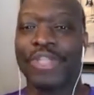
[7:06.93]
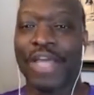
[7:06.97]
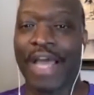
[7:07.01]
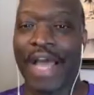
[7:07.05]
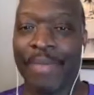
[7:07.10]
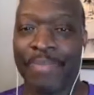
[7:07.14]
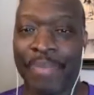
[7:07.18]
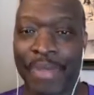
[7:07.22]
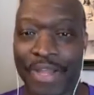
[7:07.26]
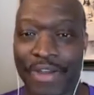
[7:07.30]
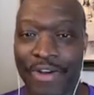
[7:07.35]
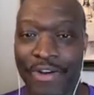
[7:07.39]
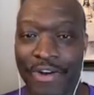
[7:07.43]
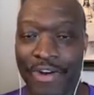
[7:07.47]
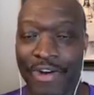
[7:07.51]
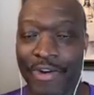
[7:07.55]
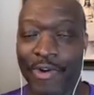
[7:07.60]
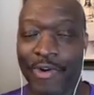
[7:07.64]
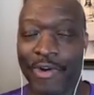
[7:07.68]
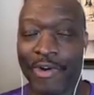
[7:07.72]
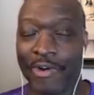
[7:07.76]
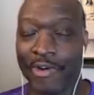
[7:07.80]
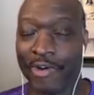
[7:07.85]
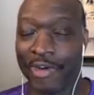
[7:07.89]
topic
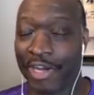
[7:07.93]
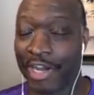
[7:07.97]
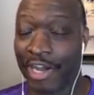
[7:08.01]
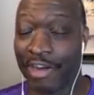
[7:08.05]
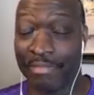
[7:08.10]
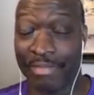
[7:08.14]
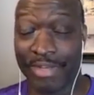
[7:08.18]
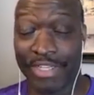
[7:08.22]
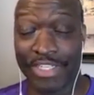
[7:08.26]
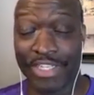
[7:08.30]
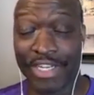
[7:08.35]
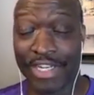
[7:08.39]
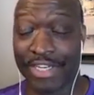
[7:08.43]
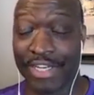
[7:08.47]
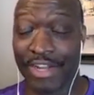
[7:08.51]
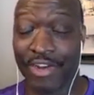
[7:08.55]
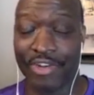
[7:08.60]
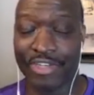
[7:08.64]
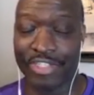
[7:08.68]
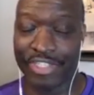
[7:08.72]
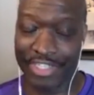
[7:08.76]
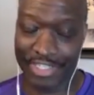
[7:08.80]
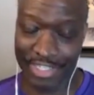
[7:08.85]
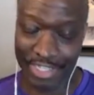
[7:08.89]
on government
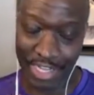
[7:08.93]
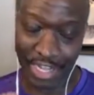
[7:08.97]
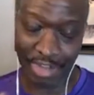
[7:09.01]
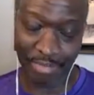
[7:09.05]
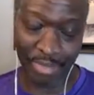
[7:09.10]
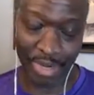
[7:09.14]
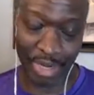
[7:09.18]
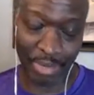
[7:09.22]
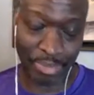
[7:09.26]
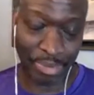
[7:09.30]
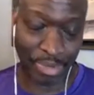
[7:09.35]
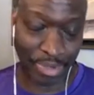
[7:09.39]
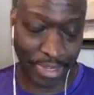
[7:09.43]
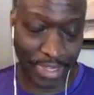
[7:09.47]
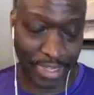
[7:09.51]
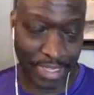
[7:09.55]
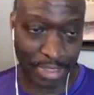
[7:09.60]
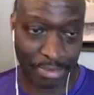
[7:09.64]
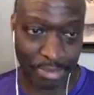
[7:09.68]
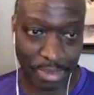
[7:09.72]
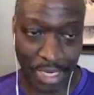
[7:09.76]
shutdown, just government employees.